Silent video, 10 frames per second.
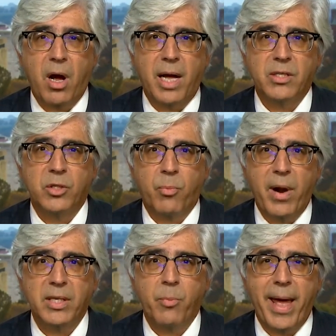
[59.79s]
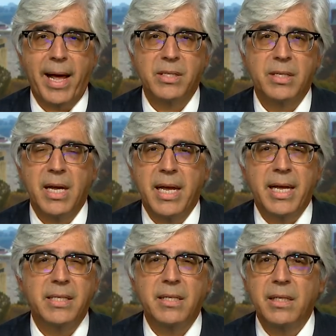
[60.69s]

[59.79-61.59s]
Acosta's press pass, it's